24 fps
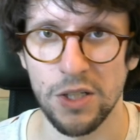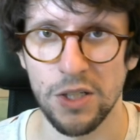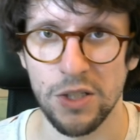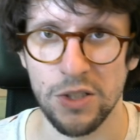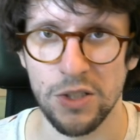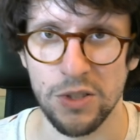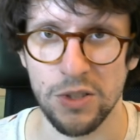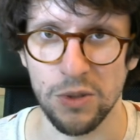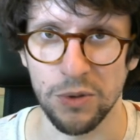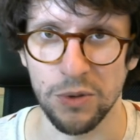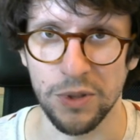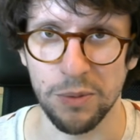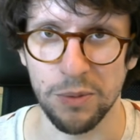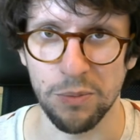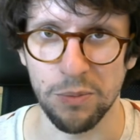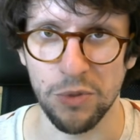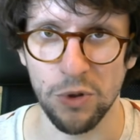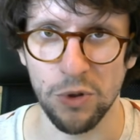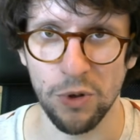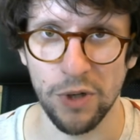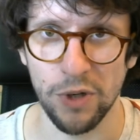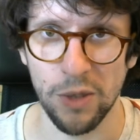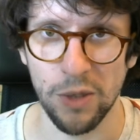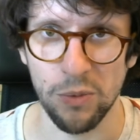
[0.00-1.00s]
So the
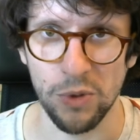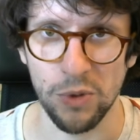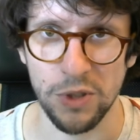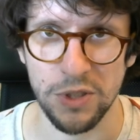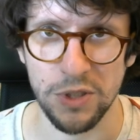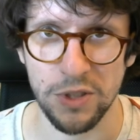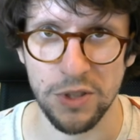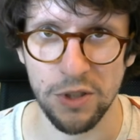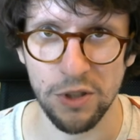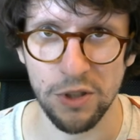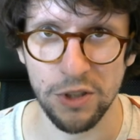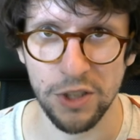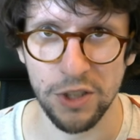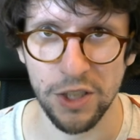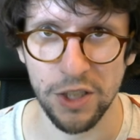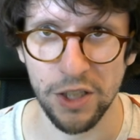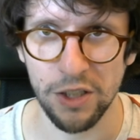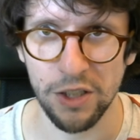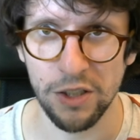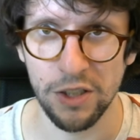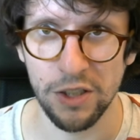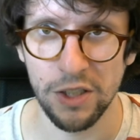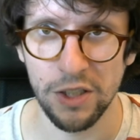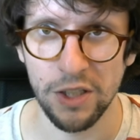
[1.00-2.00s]
program will start
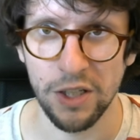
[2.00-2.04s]
here,